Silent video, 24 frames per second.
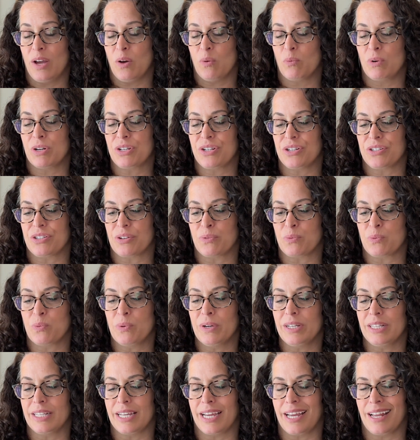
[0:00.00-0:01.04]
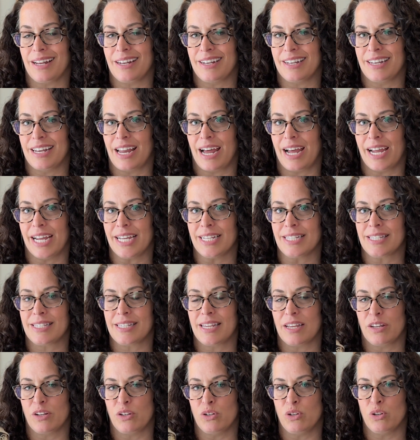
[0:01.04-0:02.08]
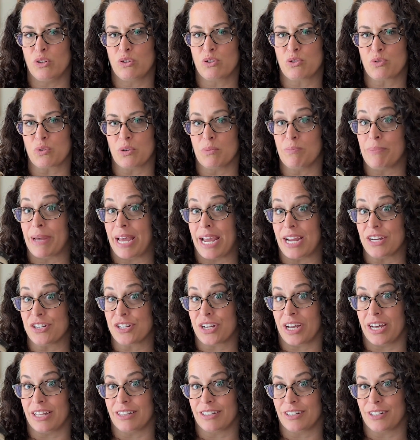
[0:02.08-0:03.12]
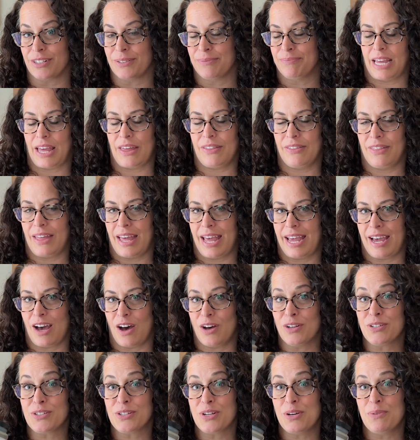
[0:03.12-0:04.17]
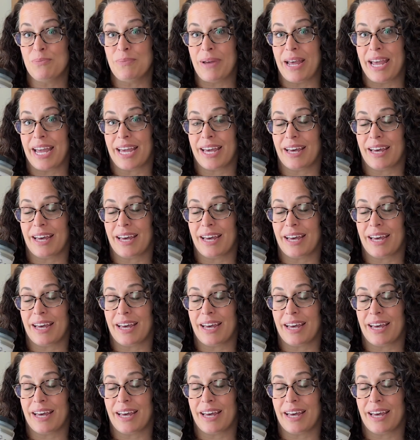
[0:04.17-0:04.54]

which is a really nice neutral beige color. They also make